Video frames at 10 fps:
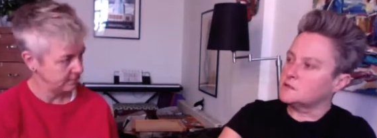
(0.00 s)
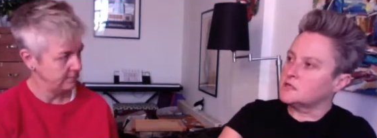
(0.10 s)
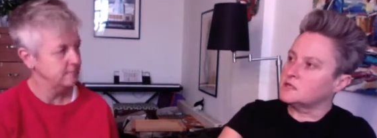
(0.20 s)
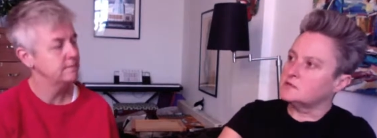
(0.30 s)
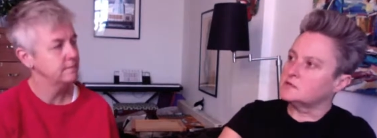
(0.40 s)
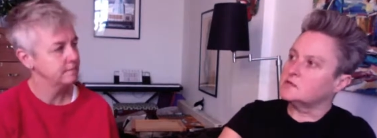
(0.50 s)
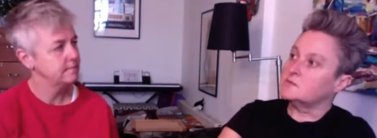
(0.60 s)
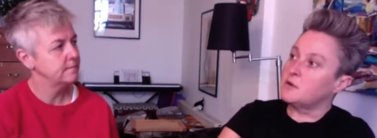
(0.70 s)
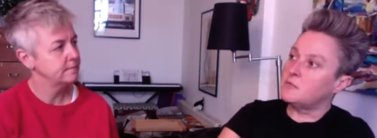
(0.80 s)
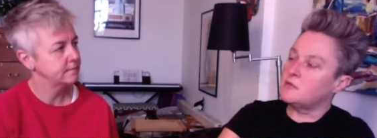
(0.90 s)
Speaker 1: mm. circles that
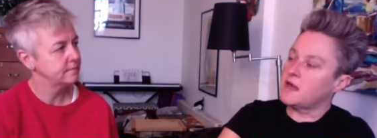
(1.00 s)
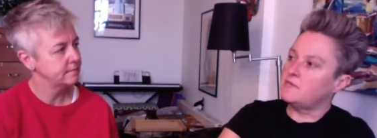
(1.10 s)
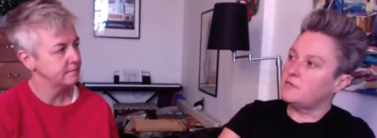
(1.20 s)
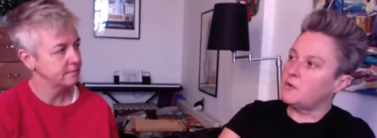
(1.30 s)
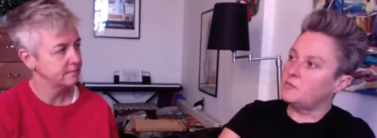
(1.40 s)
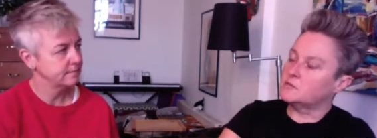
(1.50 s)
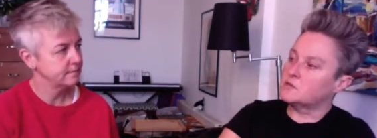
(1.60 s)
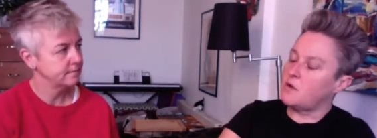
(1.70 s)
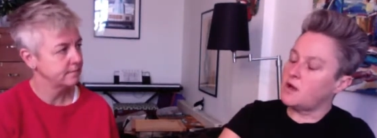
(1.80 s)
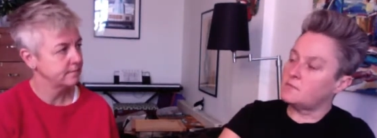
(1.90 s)
probably everyone was
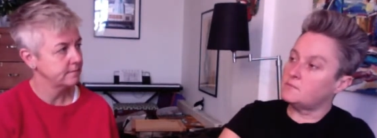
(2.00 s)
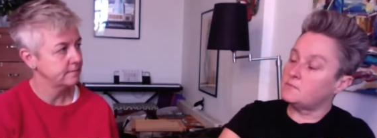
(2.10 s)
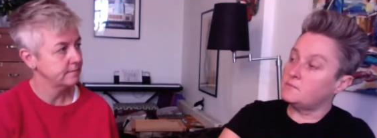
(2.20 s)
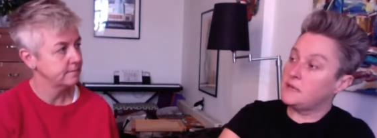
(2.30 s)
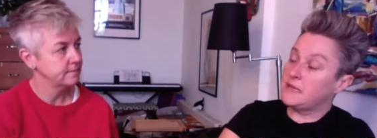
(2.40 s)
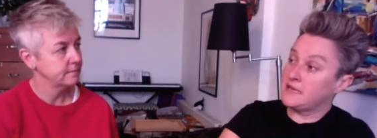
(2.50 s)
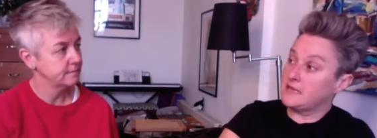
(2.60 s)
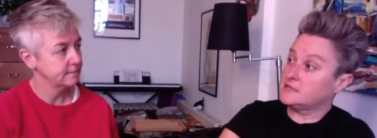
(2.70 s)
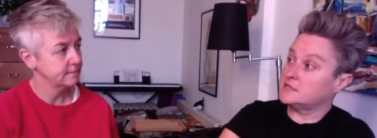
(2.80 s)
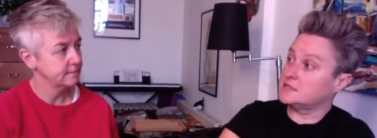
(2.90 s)
quite
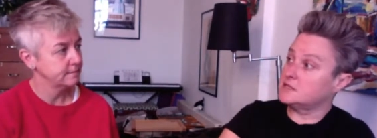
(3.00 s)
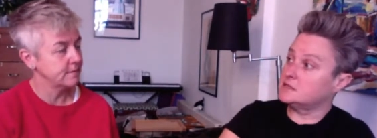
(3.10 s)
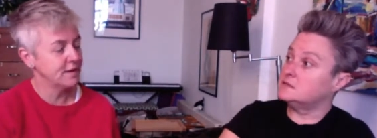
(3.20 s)
pleased